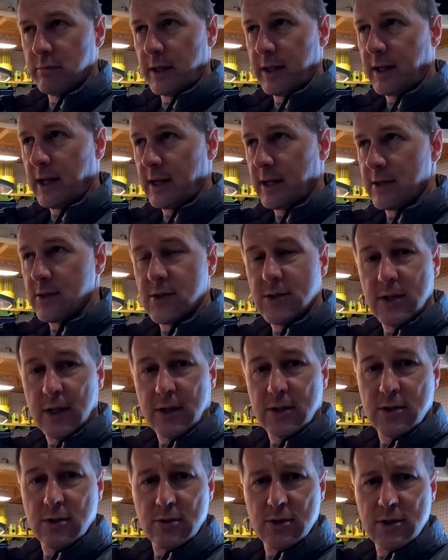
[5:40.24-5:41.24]
think I got
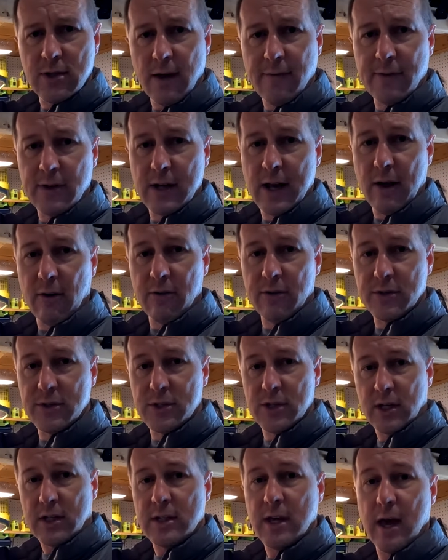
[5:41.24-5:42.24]
6 or 7 now with the
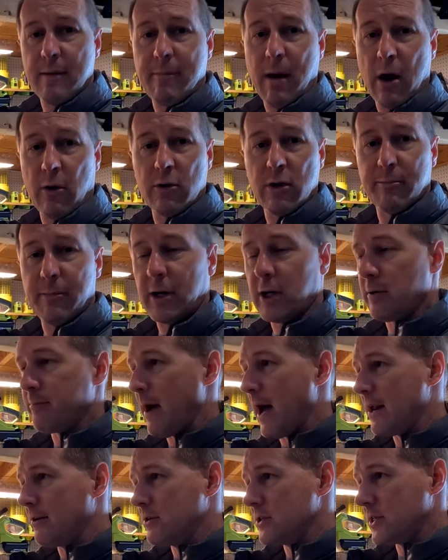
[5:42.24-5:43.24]
6 amp hour, the bigger
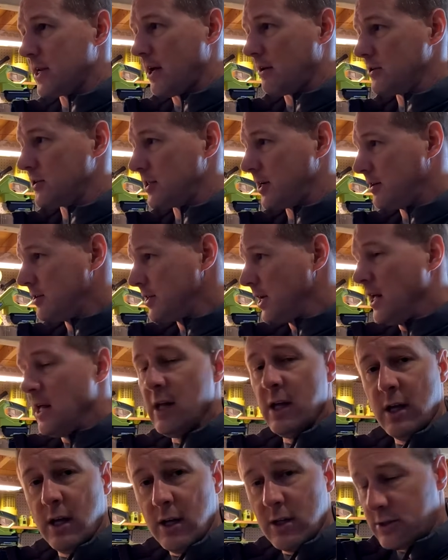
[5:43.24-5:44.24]
batteries downstairs.
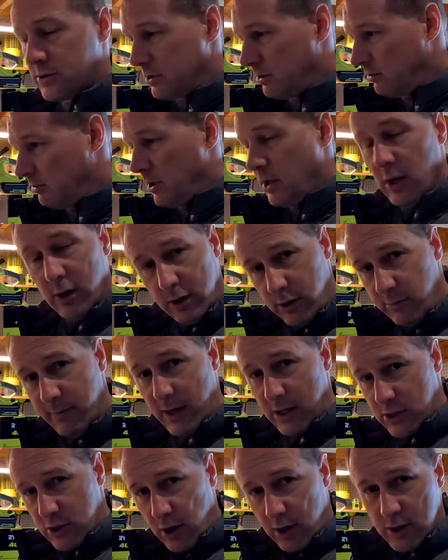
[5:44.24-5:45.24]
So you
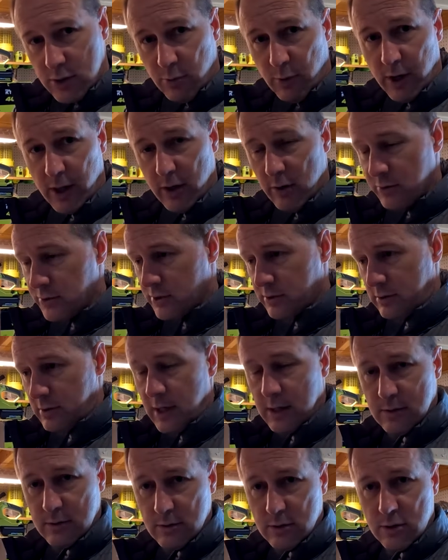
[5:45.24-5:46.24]
might charge one of those
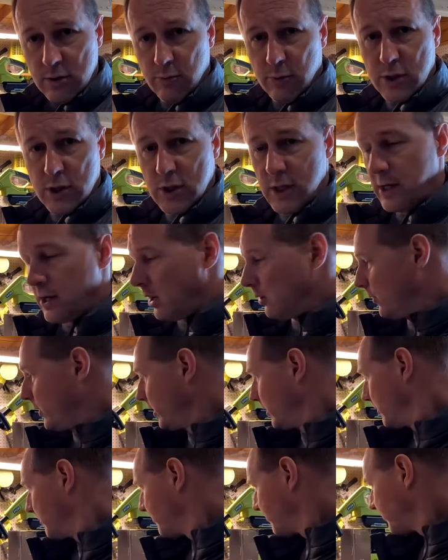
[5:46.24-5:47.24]
and do what you need all
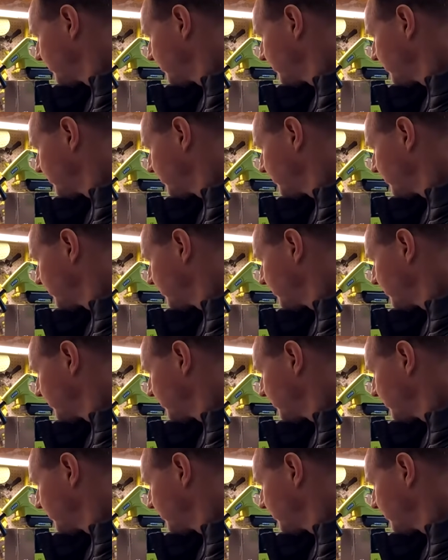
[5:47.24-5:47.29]
winter.